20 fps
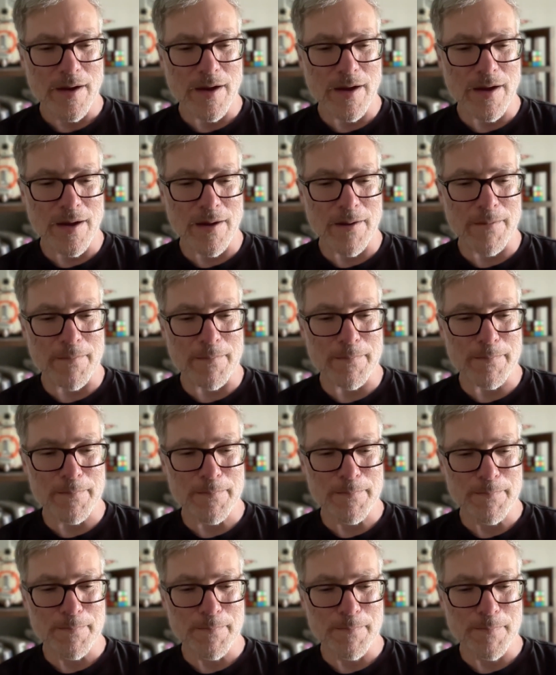Um,
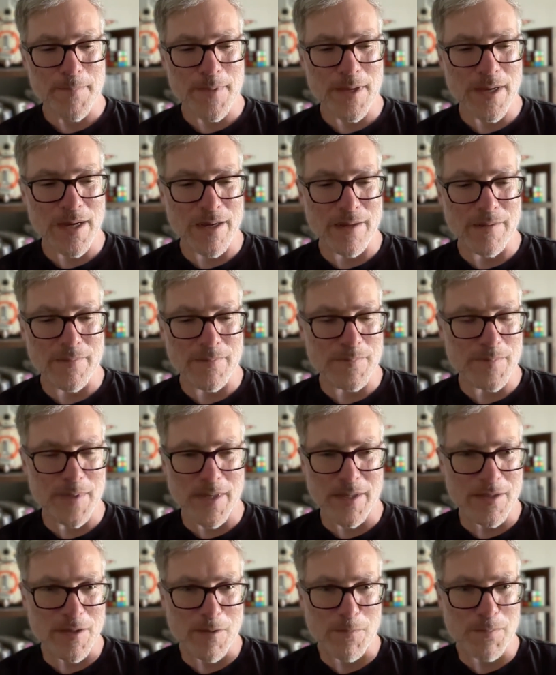and
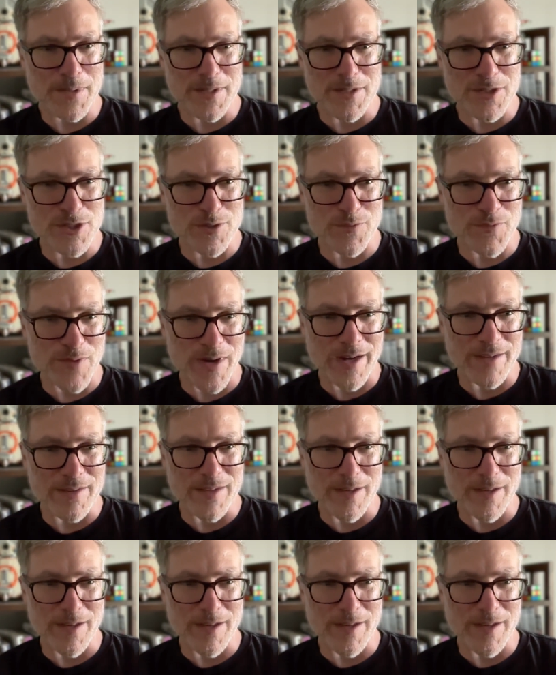they'll be just fine.